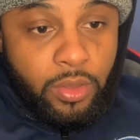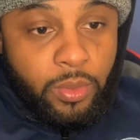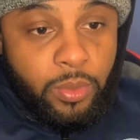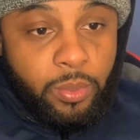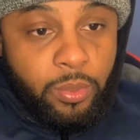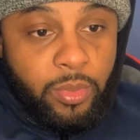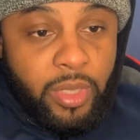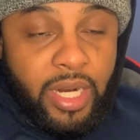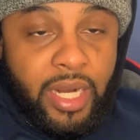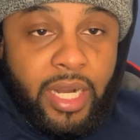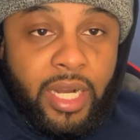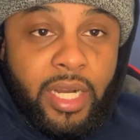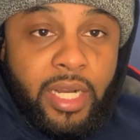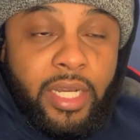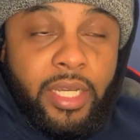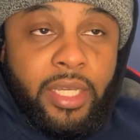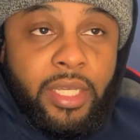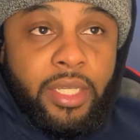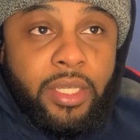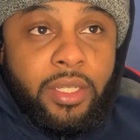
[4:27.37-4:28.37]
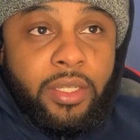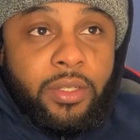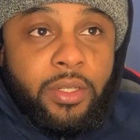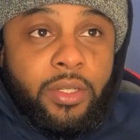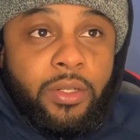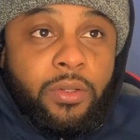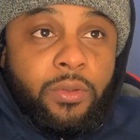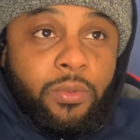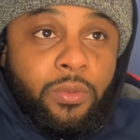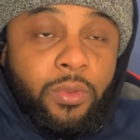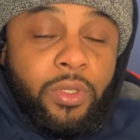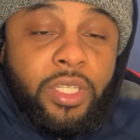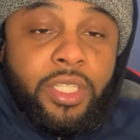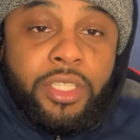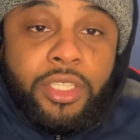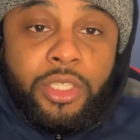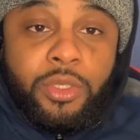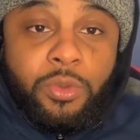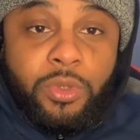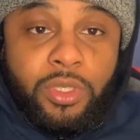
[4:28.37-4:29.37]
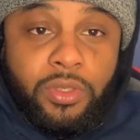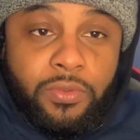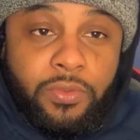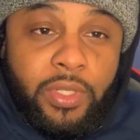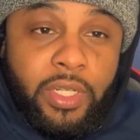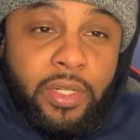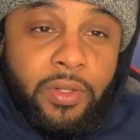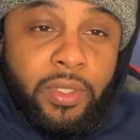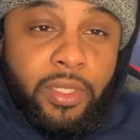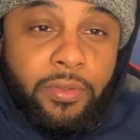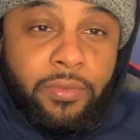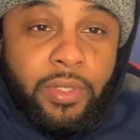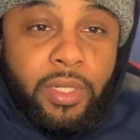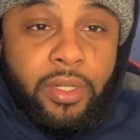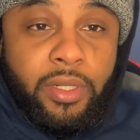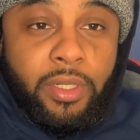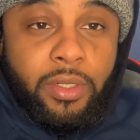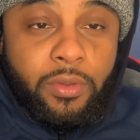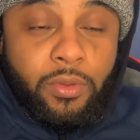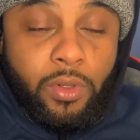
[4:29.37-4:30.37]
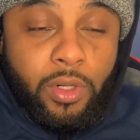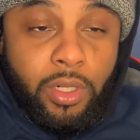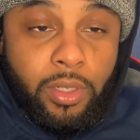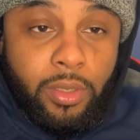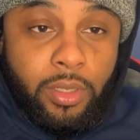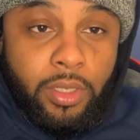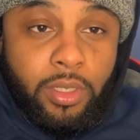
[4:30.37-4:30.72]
my reach was very, very very